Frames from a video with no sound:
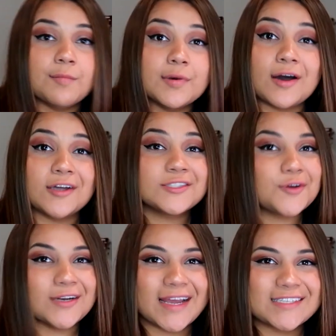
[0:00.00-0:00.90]
But on to
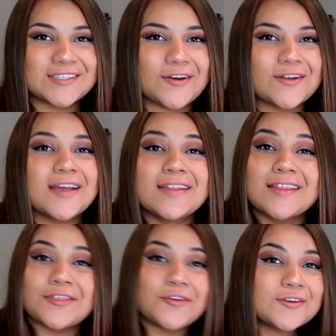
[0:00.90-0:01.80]
our next card.
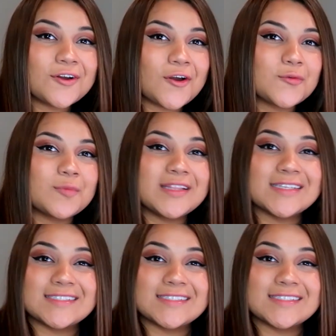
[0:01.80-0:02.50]
The third card would be the